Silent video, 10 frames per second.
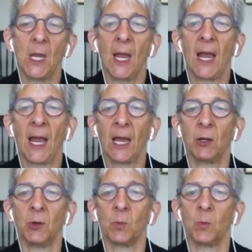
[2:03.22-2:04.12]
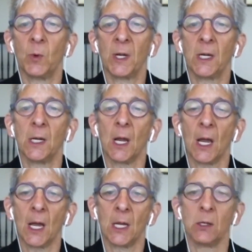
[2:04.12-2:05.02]
And we
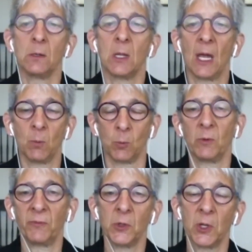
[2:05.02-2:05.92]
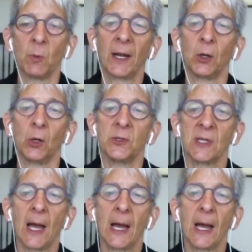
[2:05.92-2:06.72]
had them review their records.